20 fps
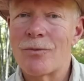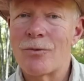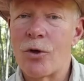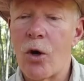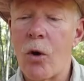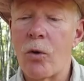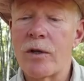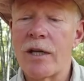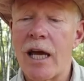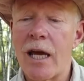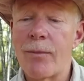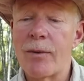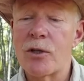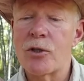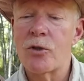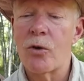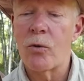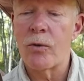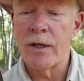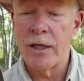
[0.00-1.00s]
No
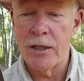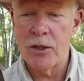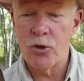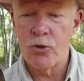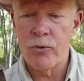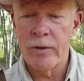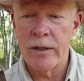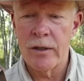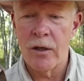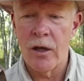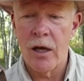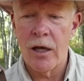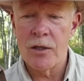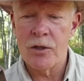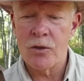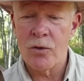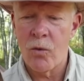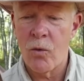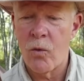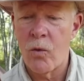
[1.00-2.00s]
damage, no heat treat
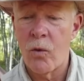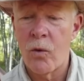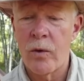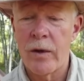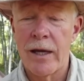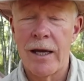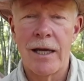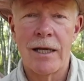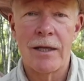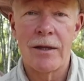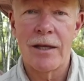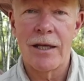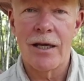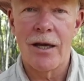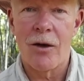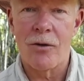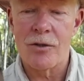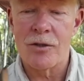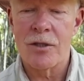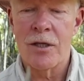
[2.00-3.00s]
loss or anything
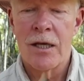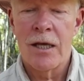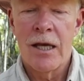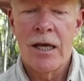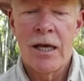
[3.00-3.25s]
else.